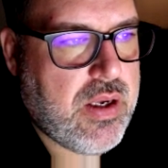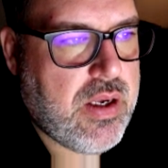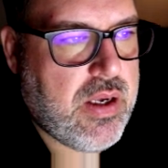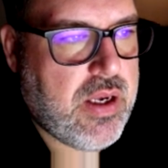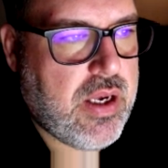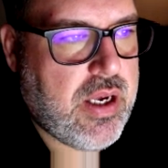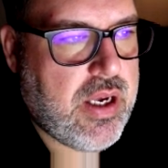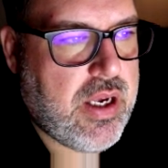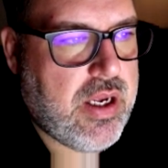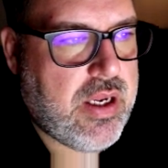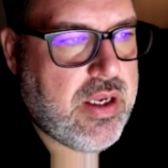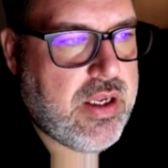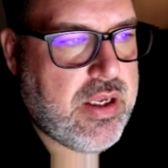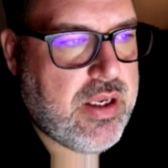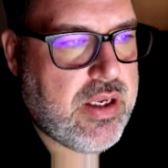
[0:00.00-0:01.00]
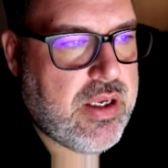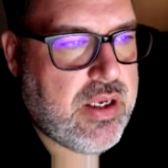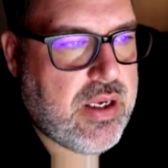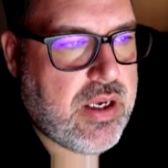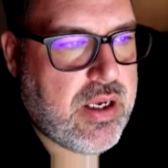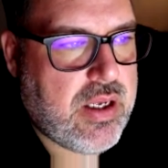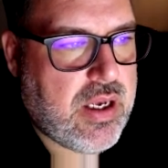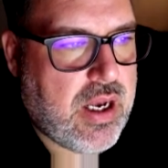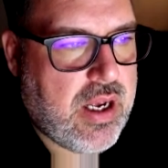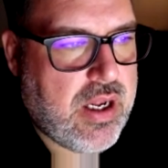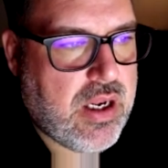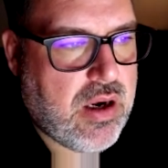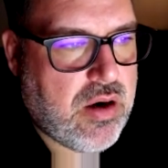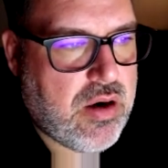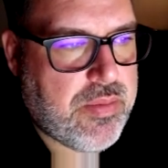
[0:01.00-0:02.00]
And I had
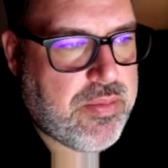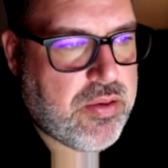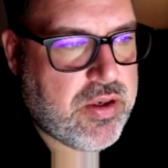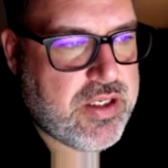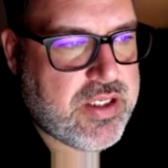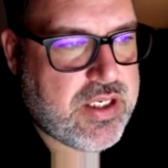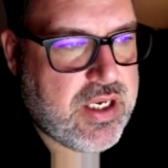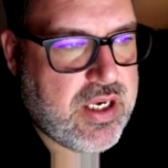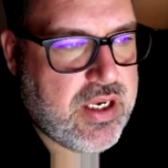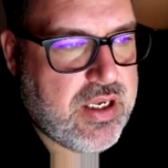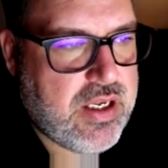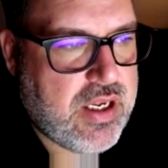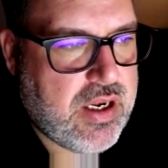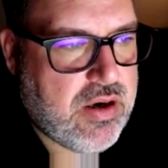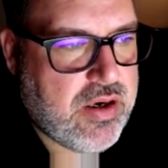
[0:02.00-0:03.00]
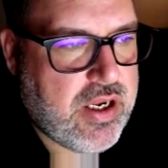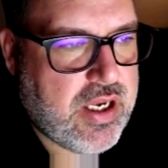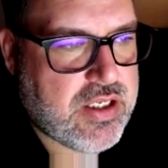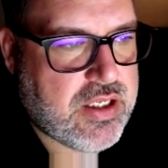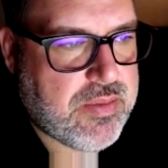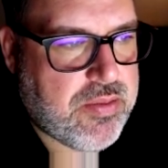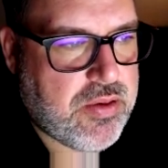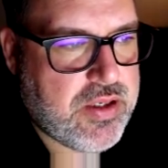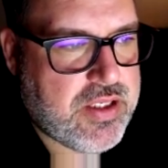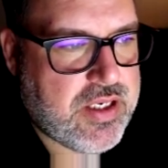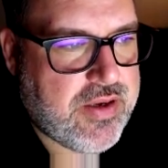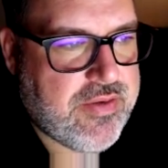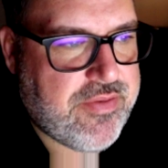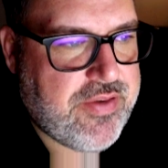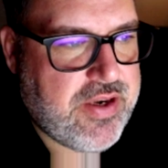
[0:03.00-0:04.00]
already preset. It already has the
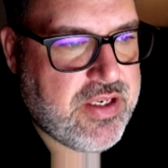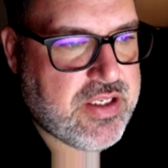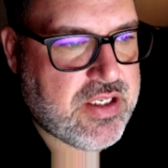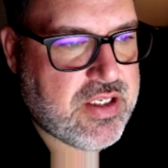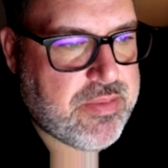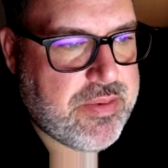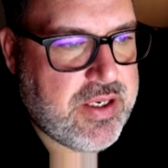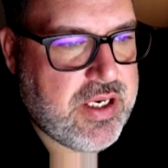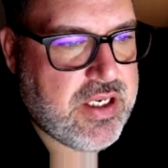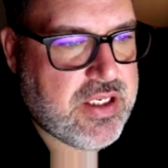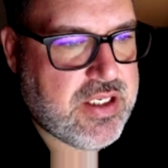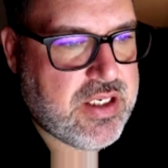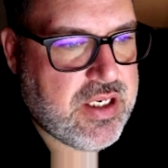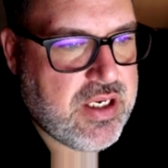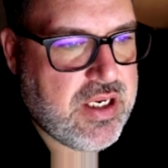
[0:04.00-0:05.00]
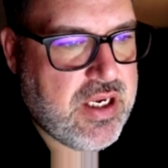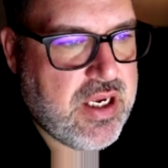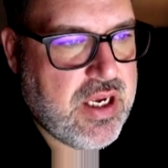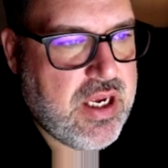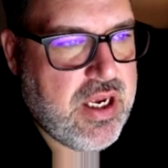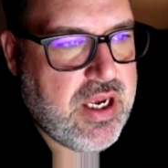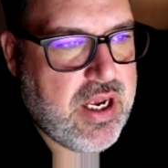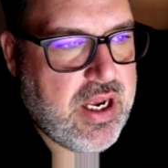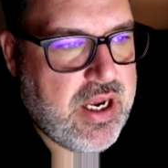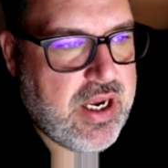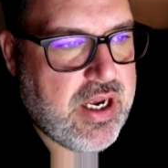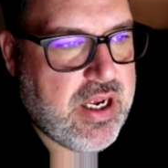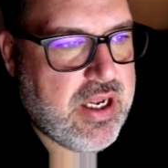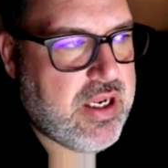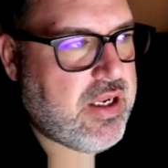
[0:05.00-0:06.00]
preset feeds and speeds,
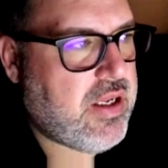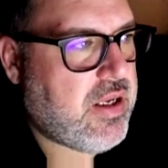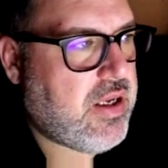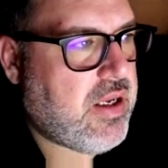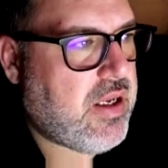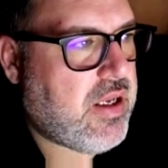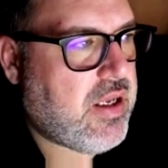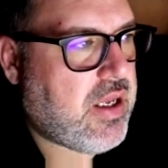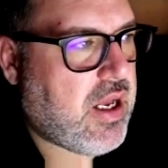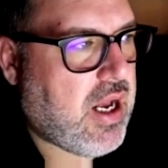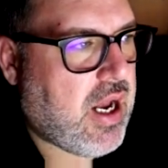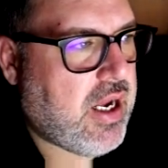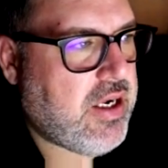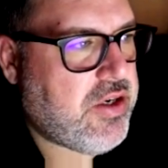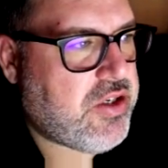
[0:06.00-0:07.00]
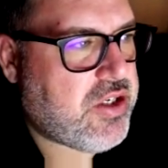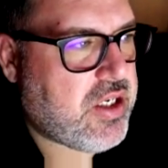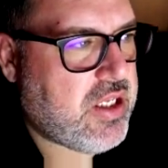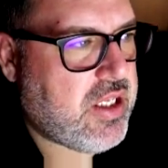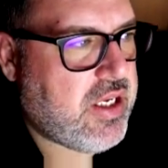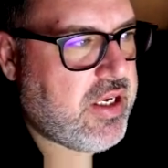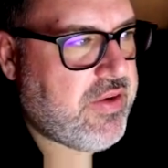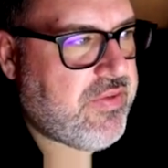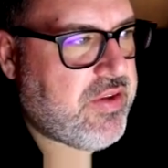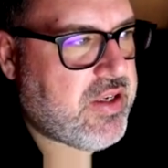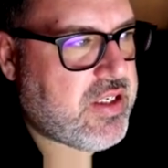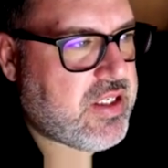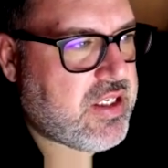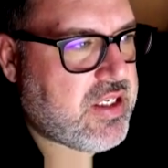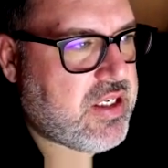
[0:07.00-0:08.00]
and I usually leave
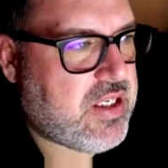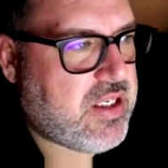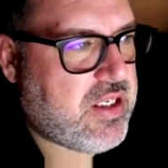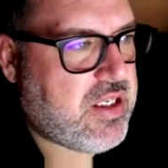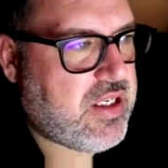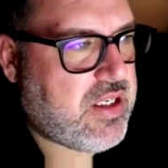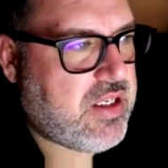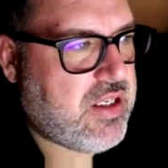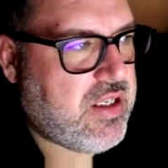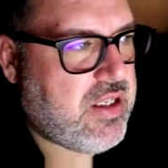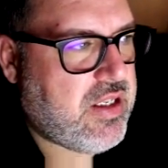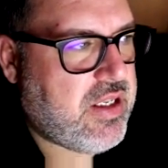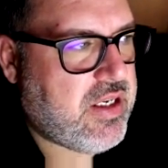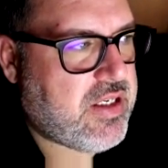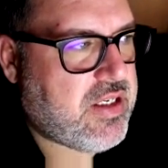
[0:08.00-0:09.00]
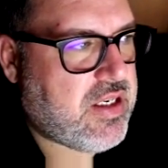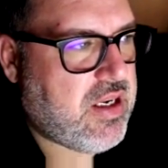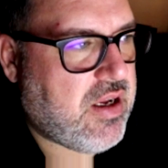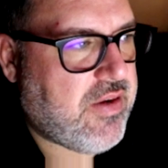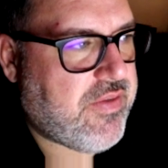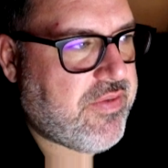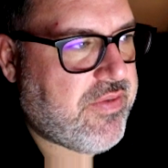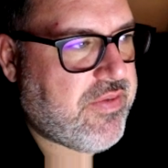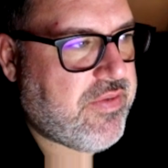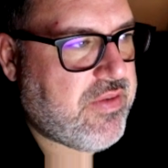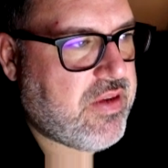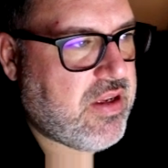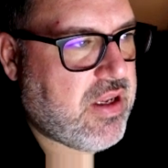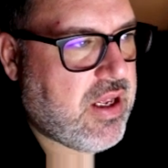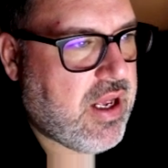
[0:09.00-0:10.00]
this this stuff,
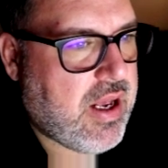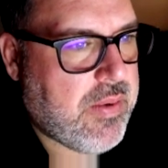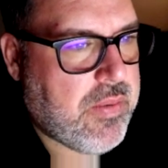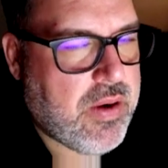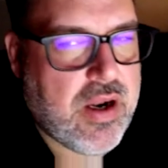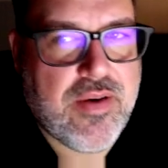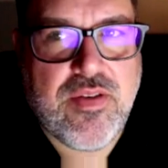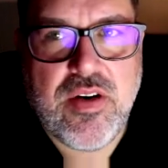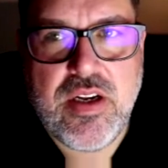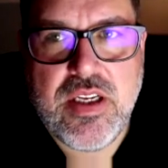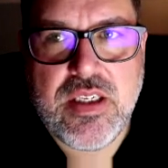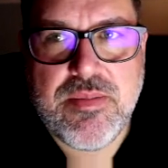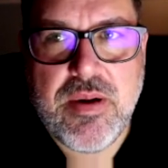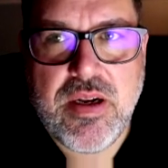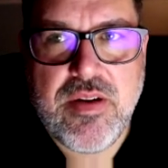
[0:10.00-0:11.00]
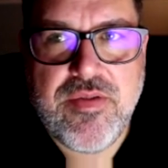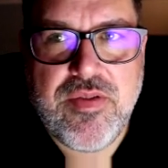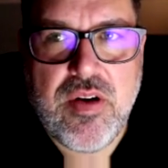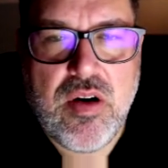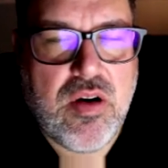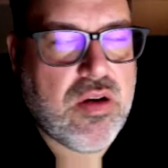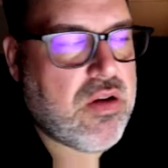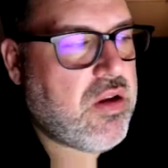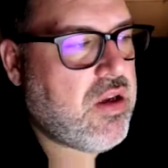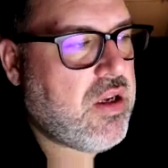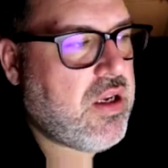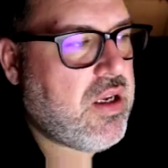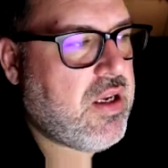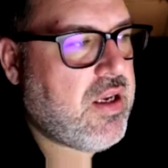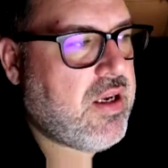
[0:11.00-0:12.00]
whatever it is by default.
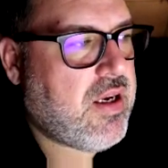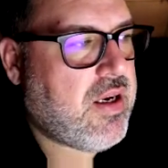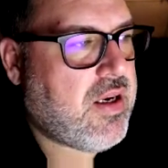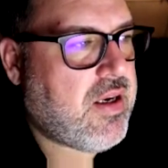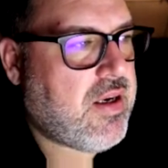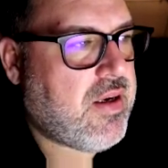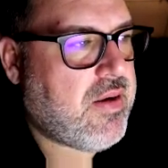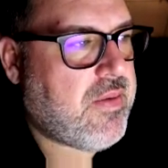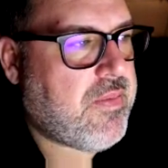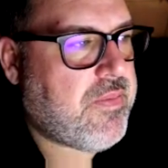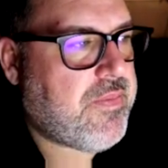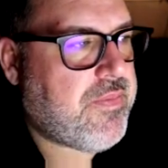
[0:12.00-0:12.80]
Um,